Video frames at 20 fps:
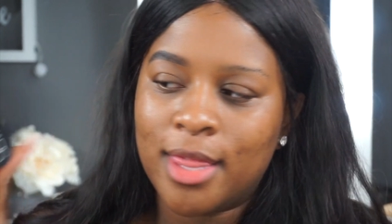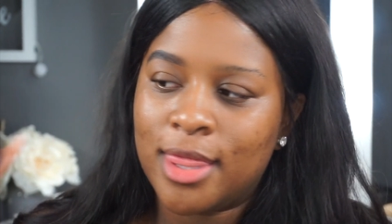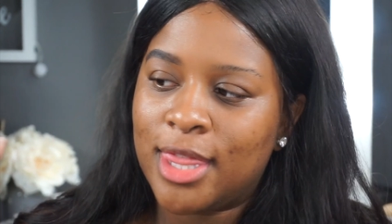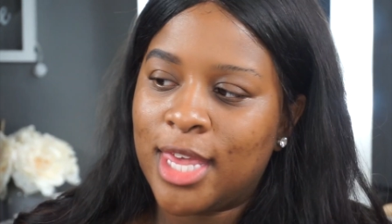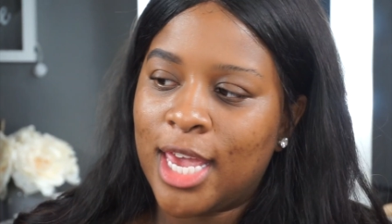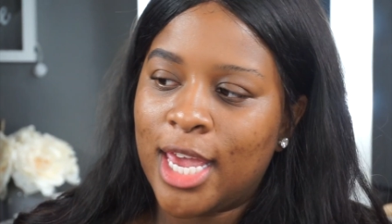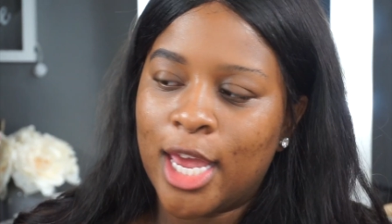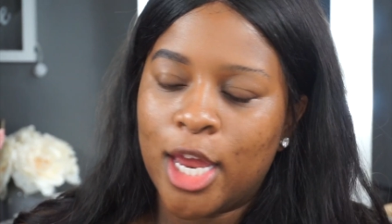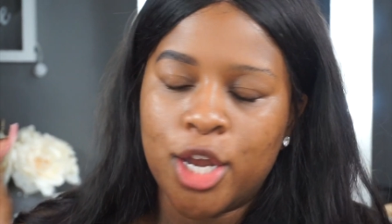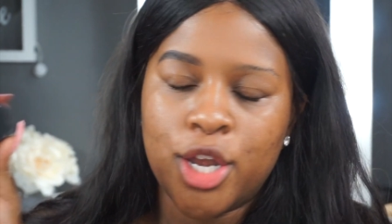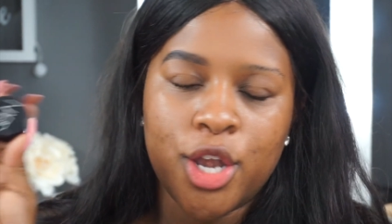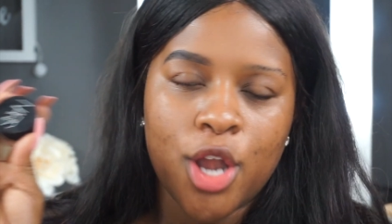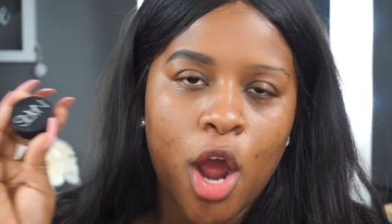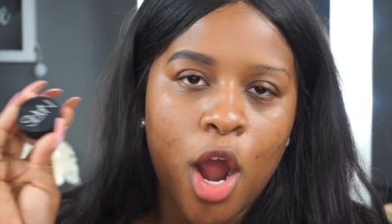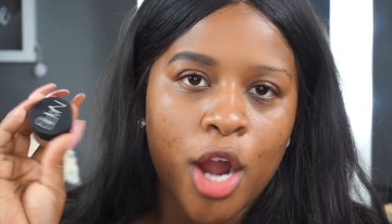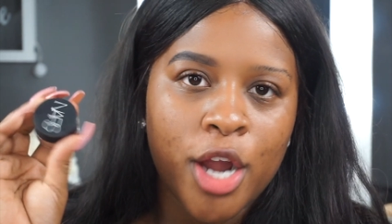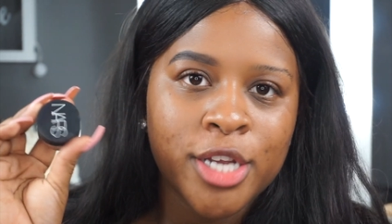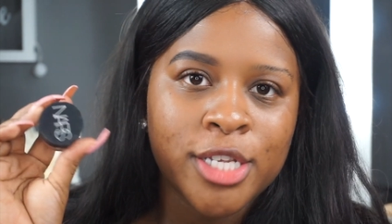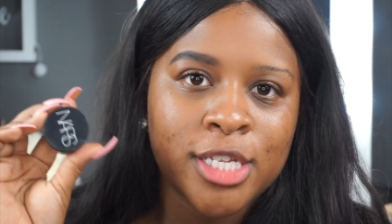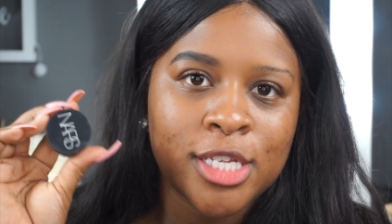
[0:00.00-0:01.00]
the
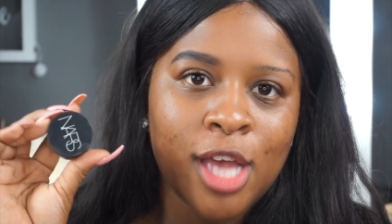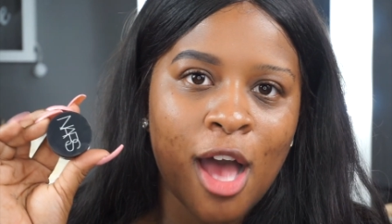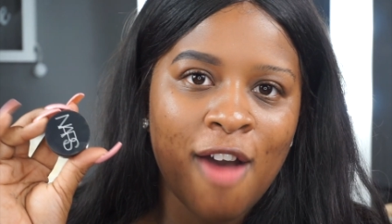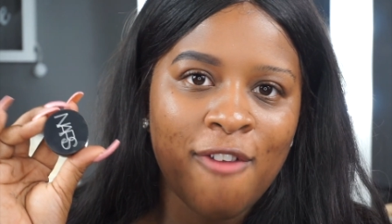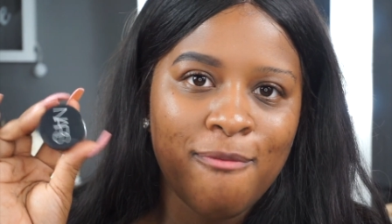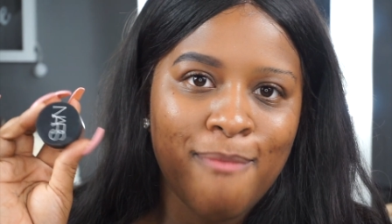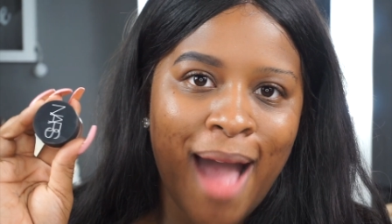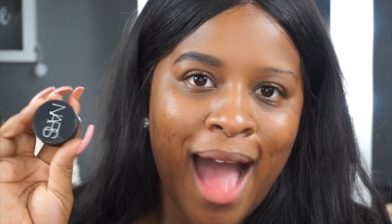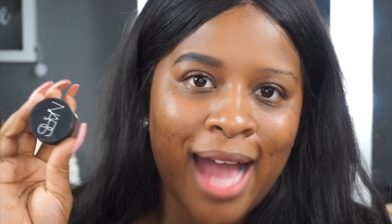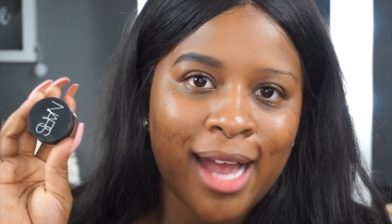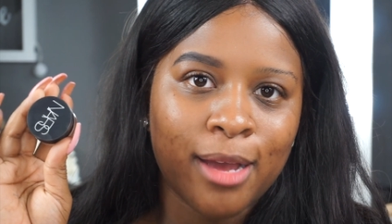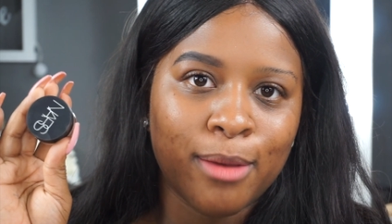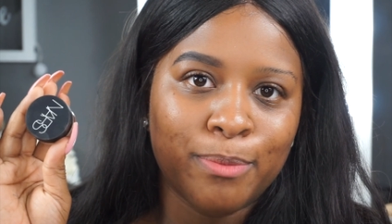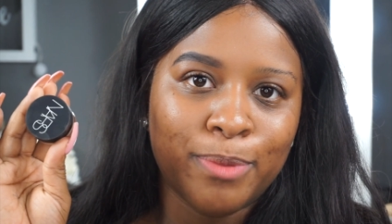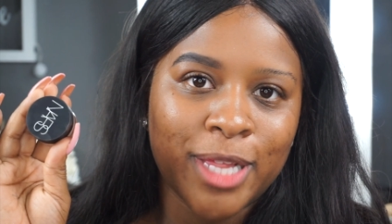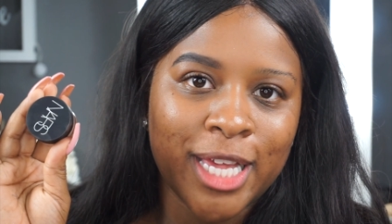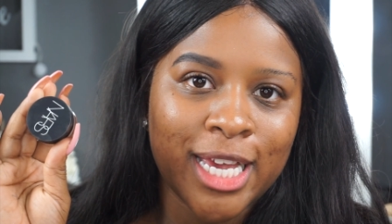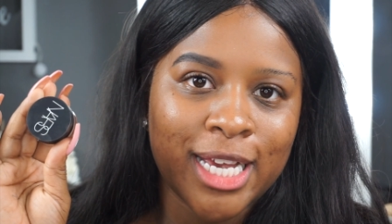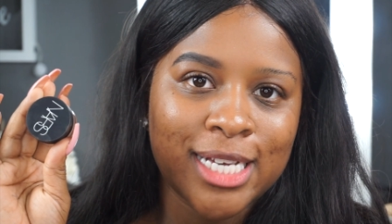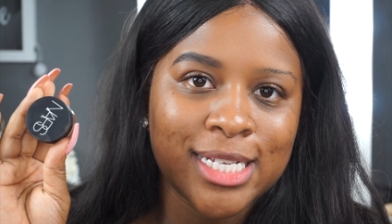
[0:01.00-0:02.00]
Nars Soft Matte
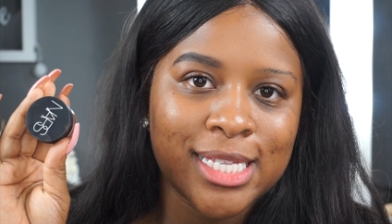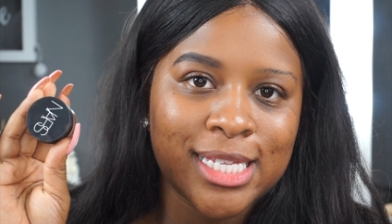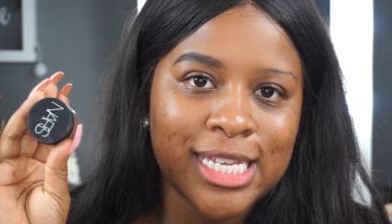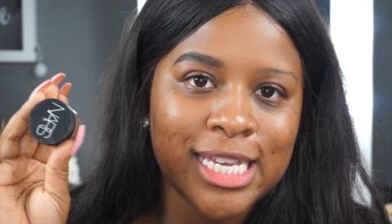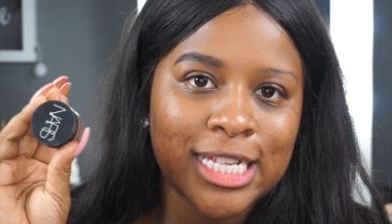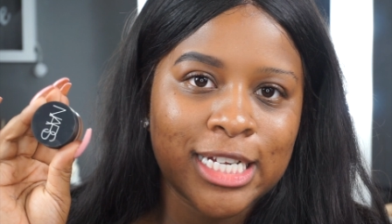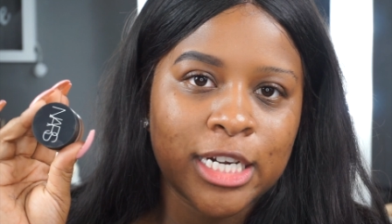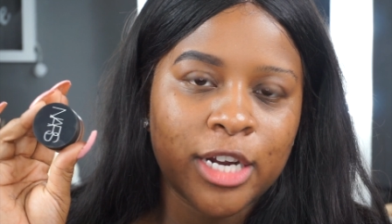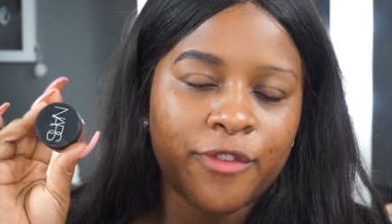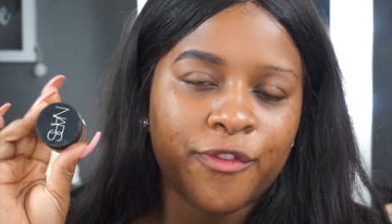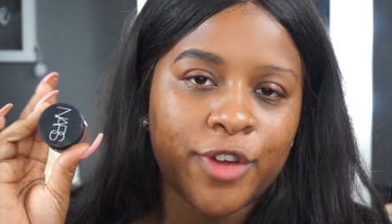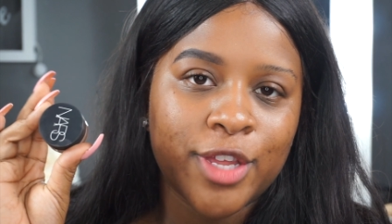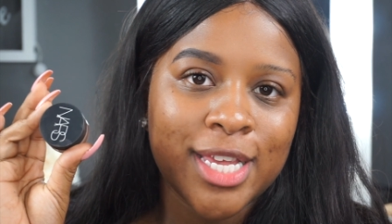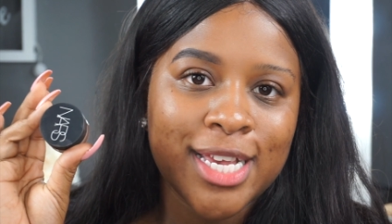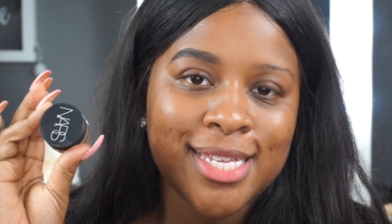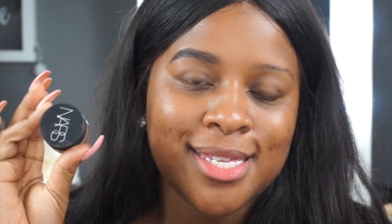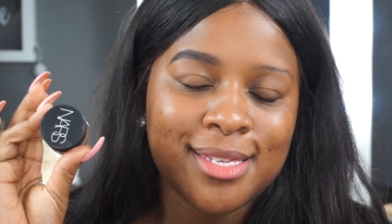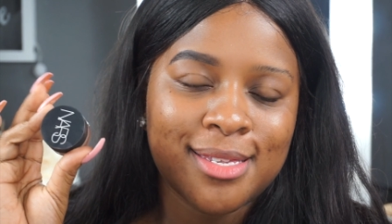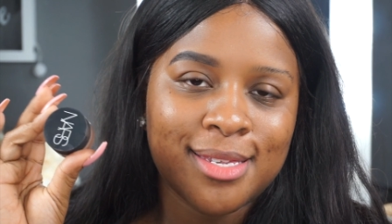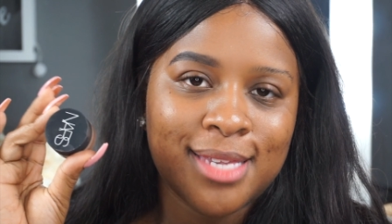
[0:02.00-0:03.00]
Complete Concealer for
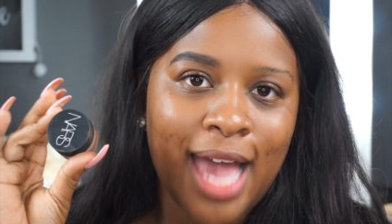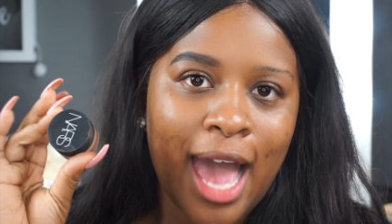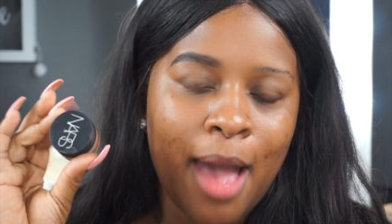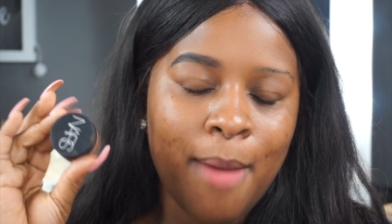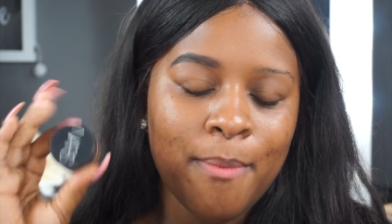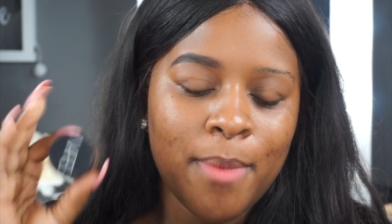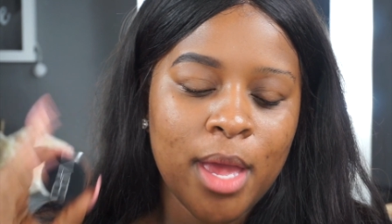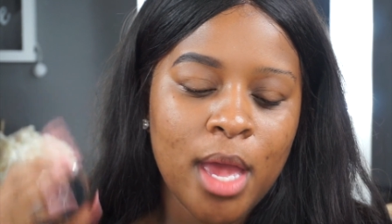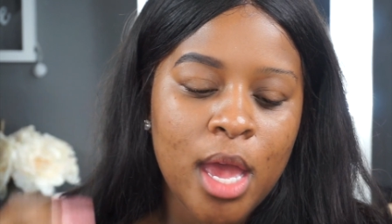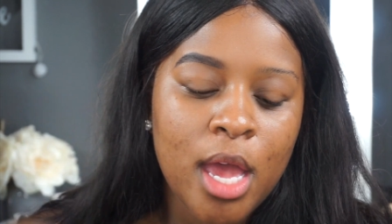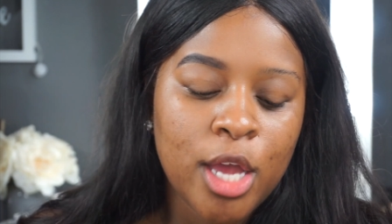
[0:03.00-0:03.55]
this step,